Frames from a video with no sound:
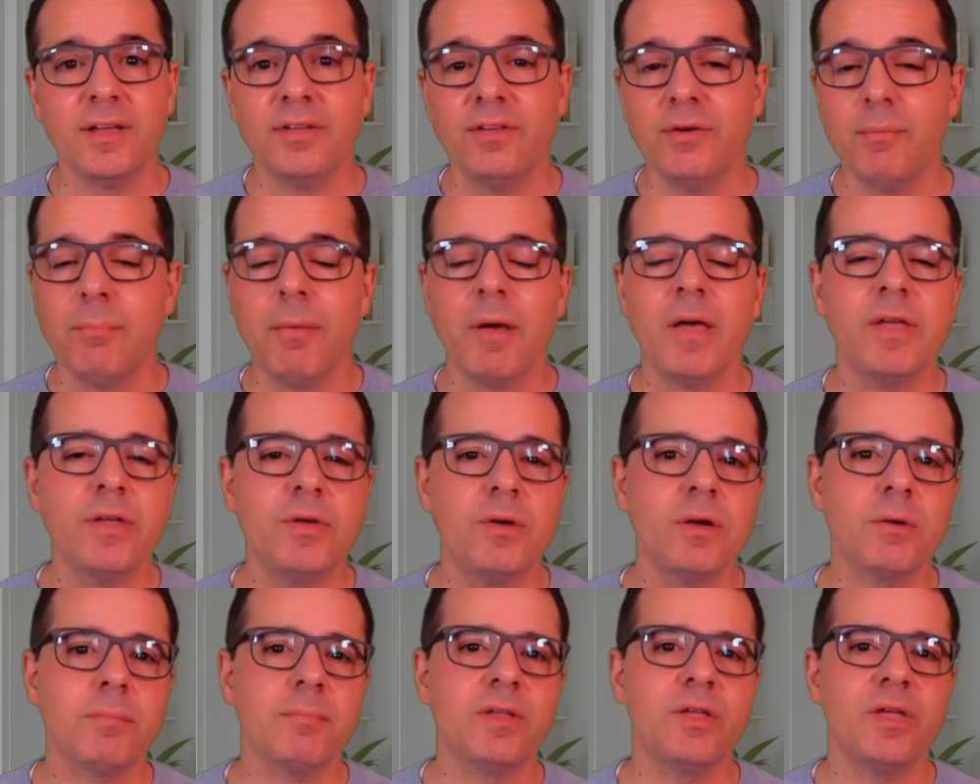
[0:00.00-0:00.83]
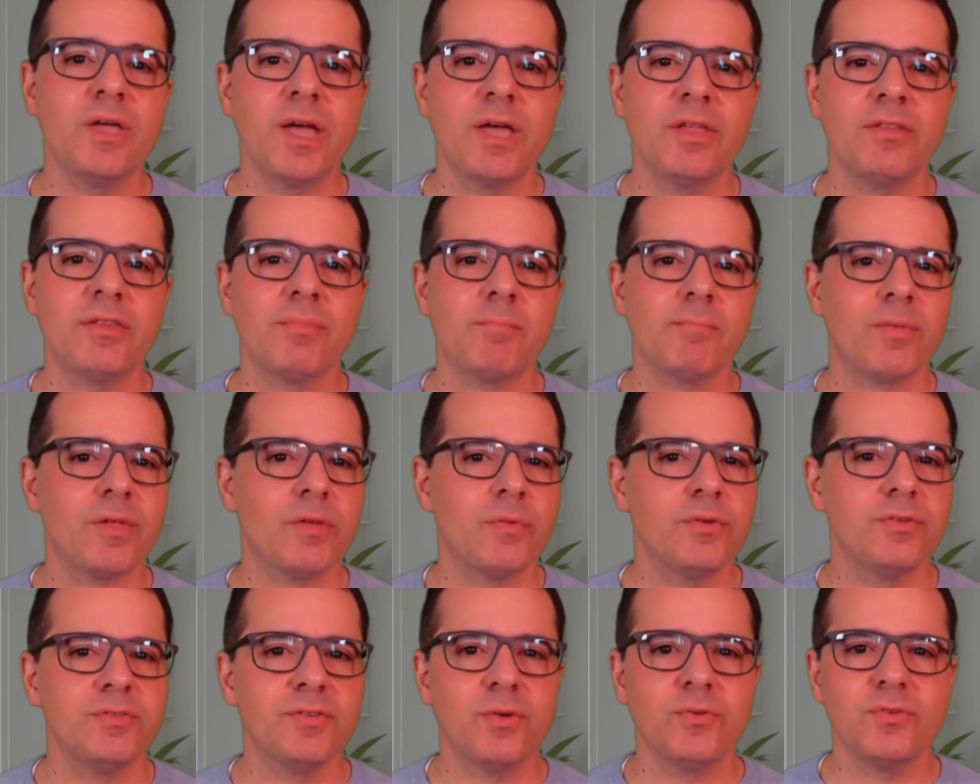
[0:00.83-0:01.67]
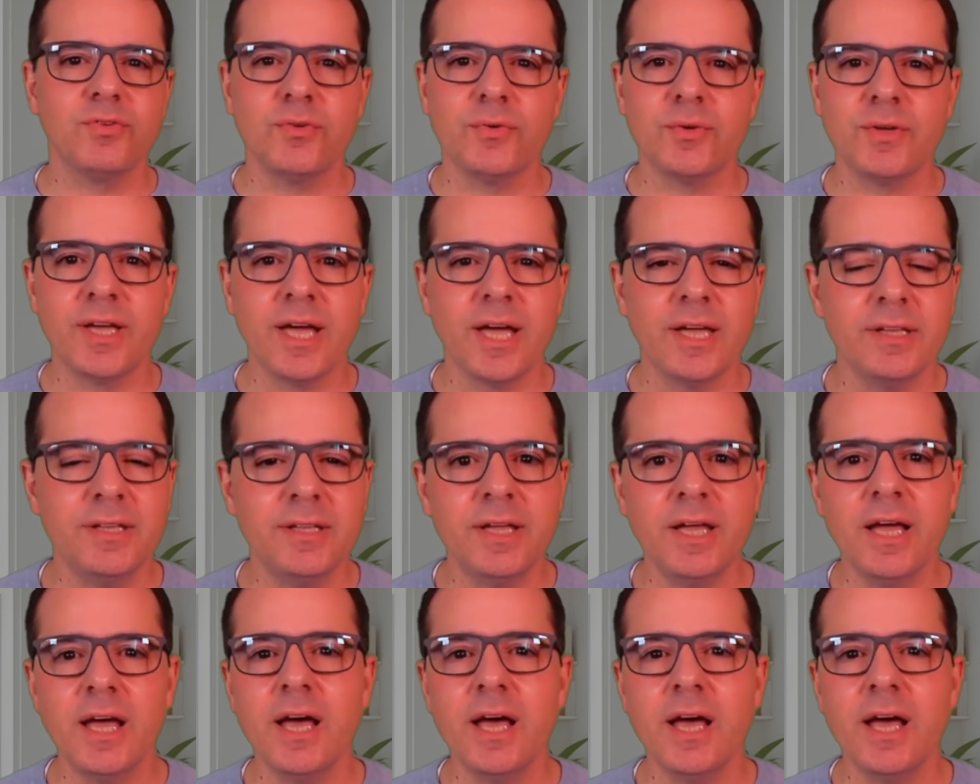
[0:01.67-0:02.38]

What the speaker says: The better you communicate, the better results you get.